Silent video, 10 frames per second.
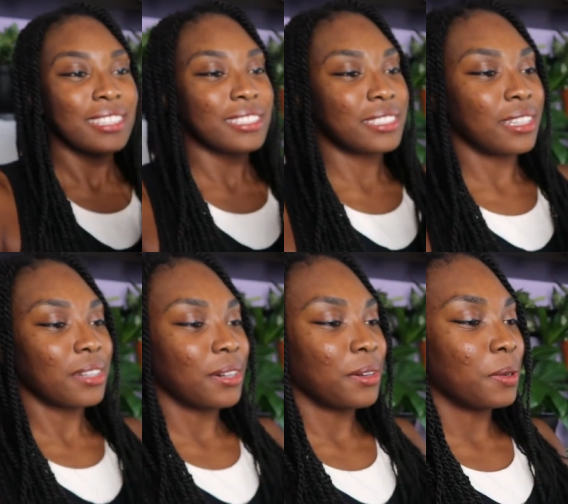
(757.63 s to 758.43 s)

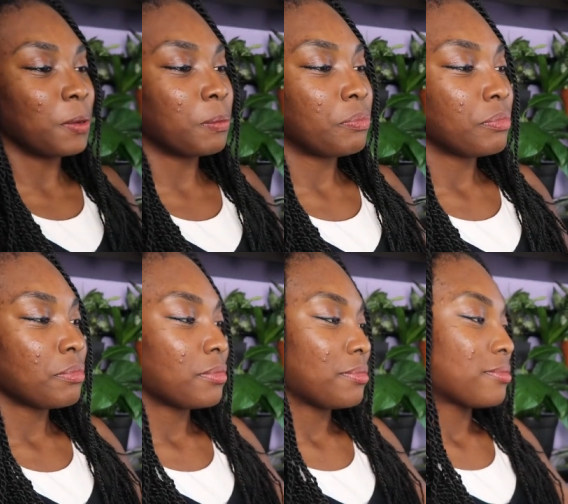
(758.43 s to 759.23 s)
So
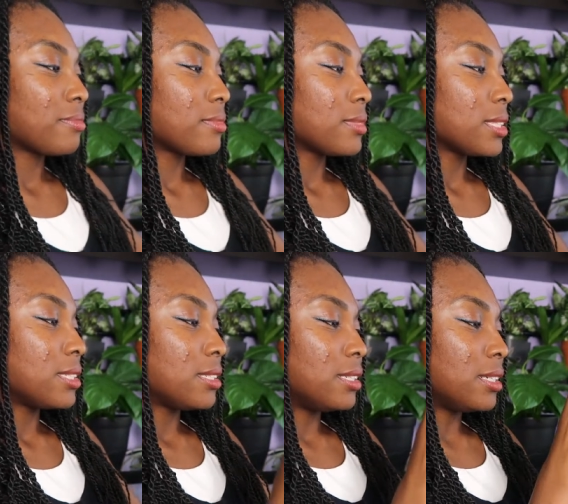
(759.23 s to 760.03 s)

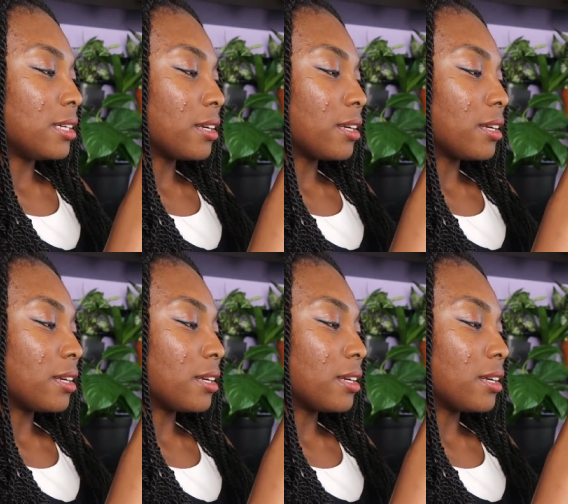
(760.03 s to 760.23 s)
yeah,